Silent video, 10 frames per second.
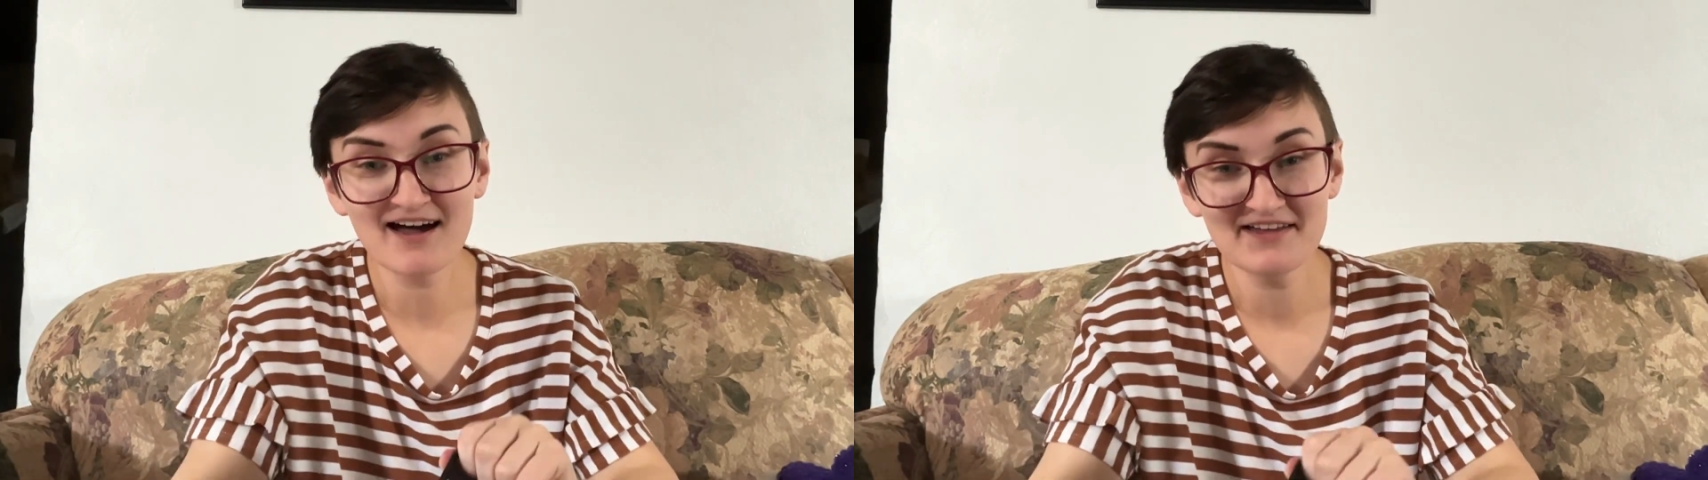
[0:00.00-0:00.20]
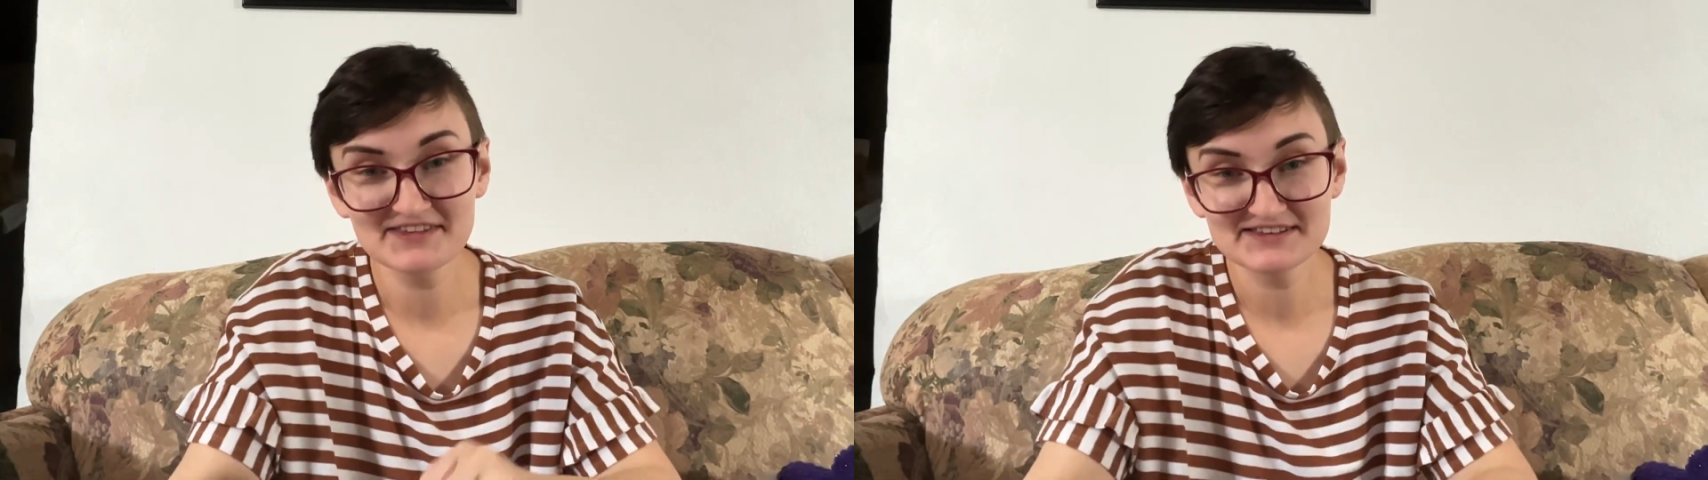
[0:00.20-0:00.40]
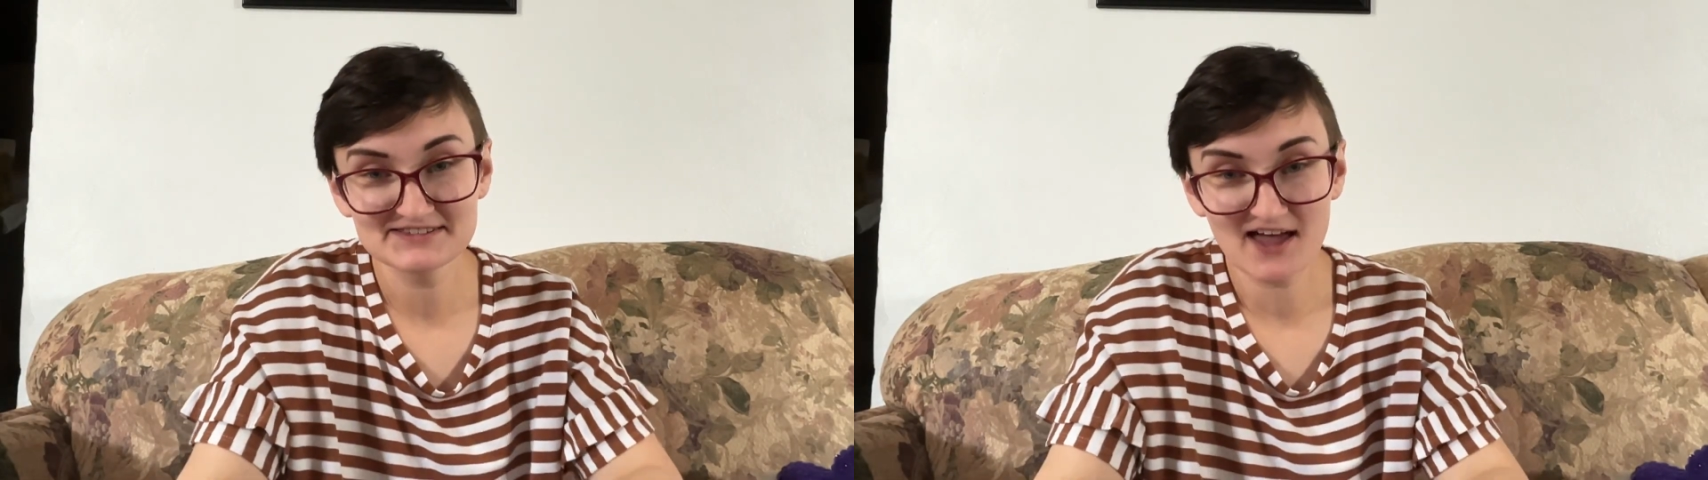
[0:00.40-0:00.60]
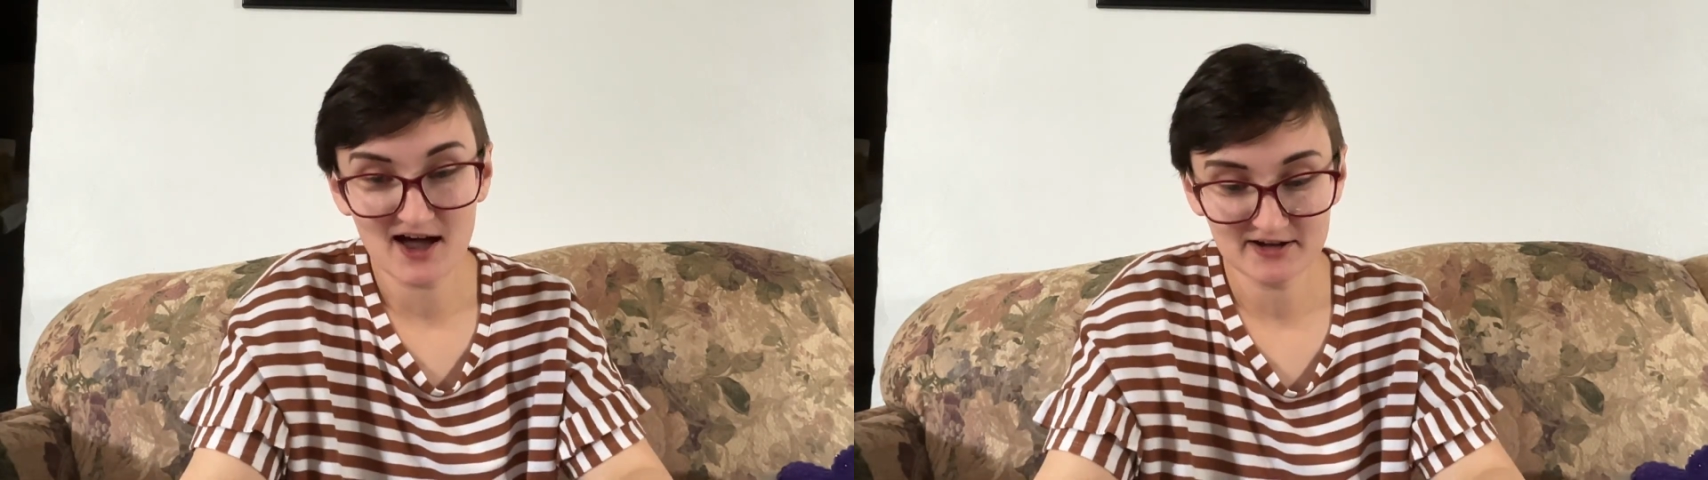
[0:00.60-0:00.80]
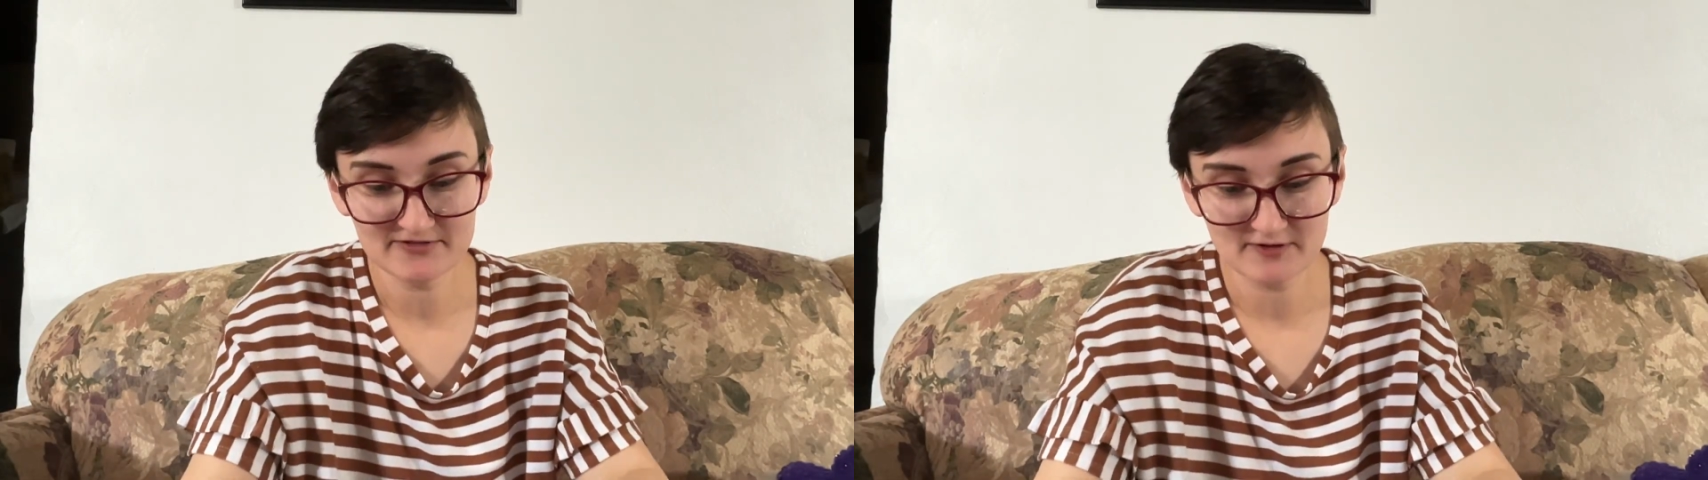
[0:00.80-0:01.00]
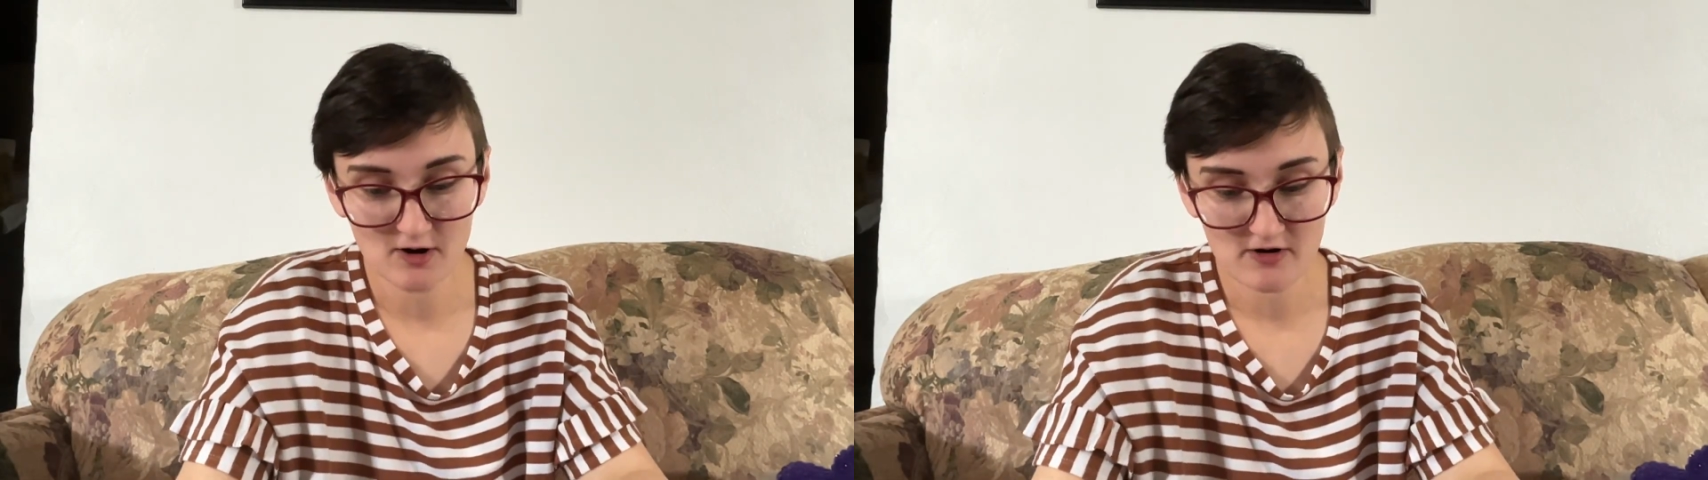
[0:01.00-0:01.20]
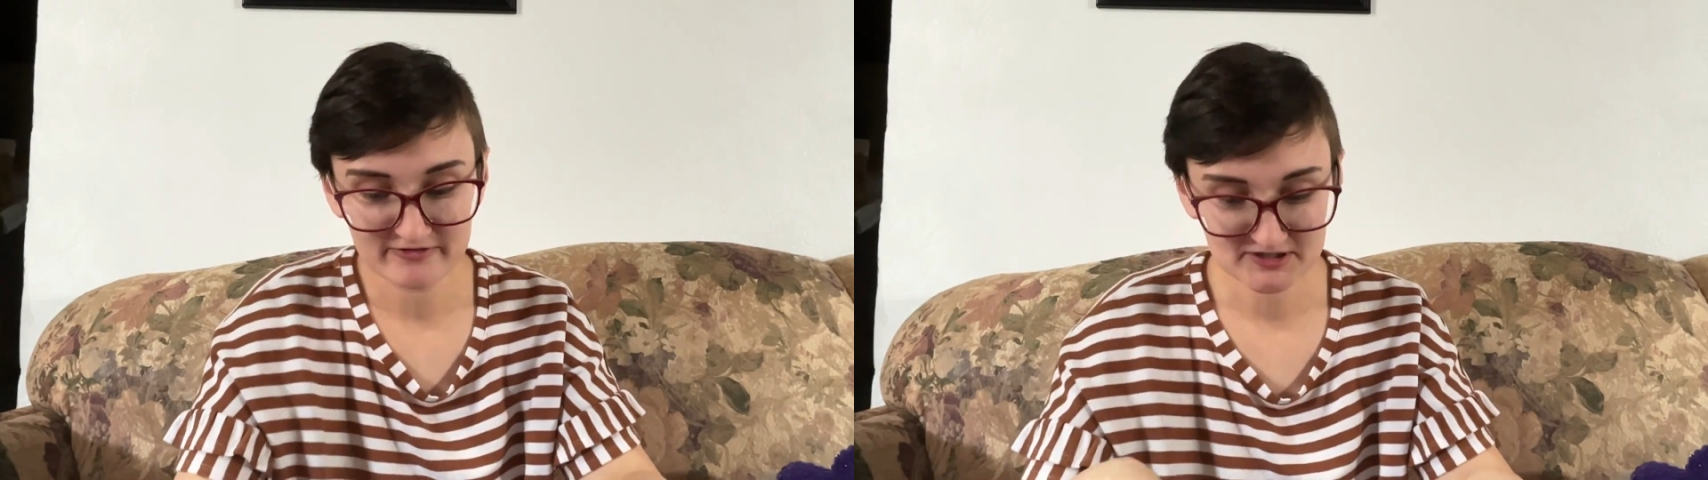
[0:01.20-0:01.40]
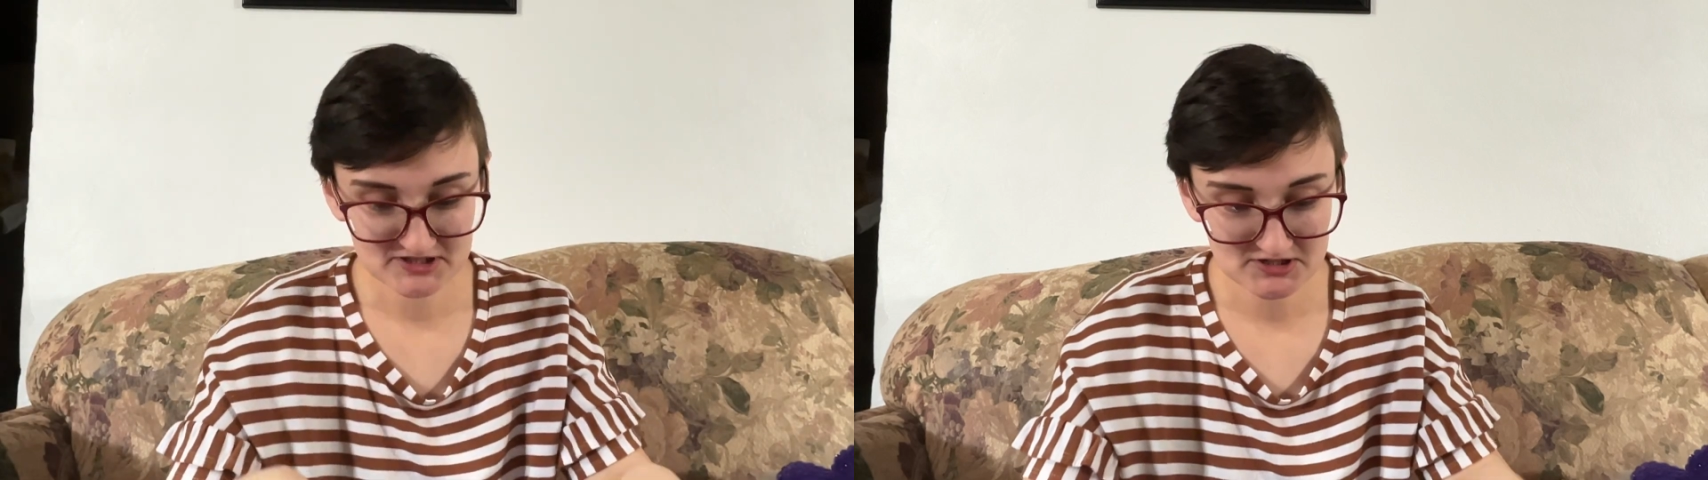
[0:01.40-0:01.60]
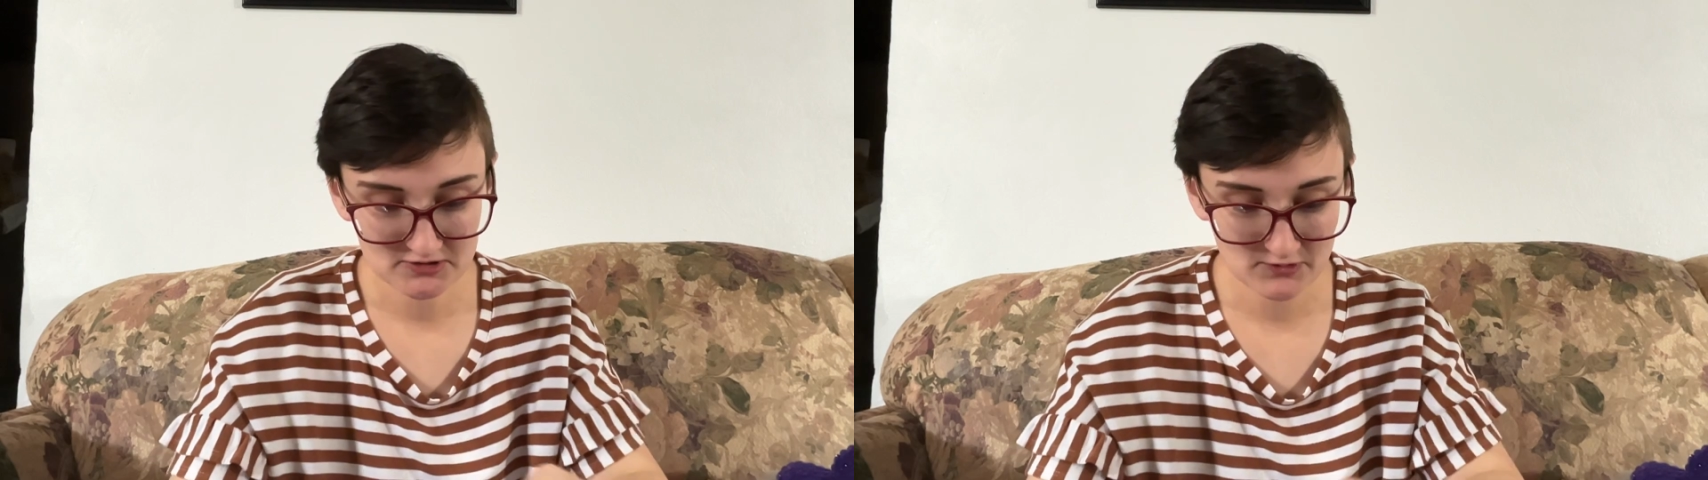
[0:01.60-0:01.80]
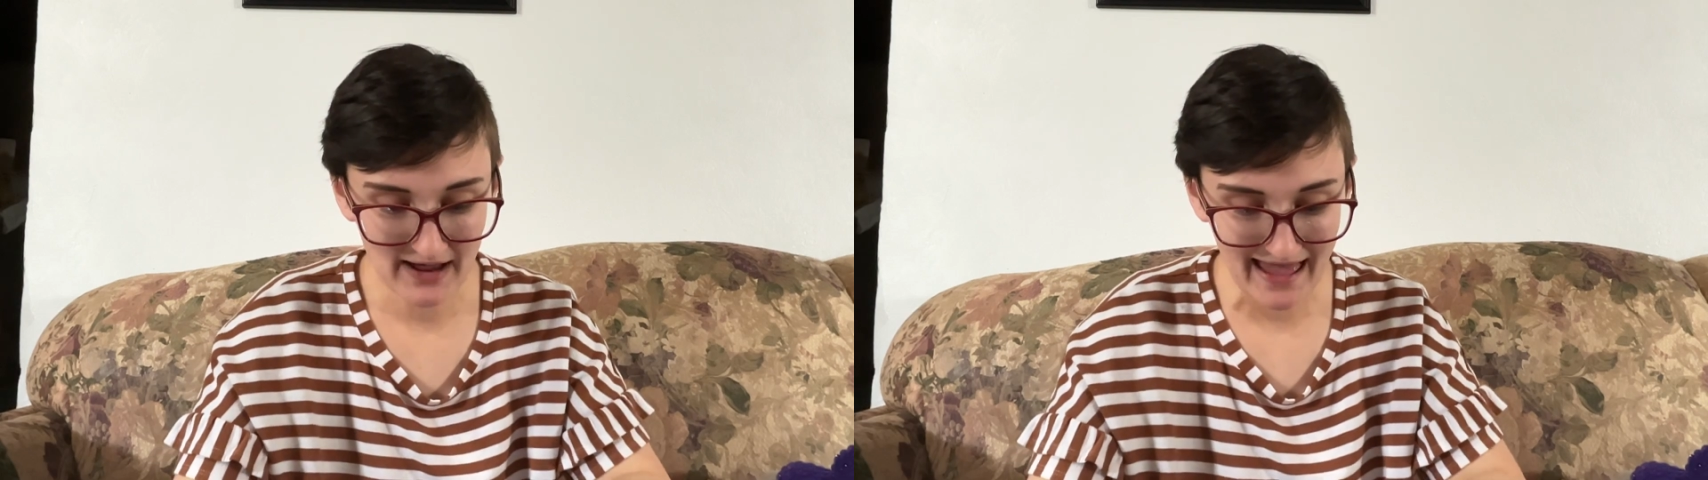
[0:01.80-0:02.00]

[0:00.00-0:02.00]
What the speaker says: on this sock for over 2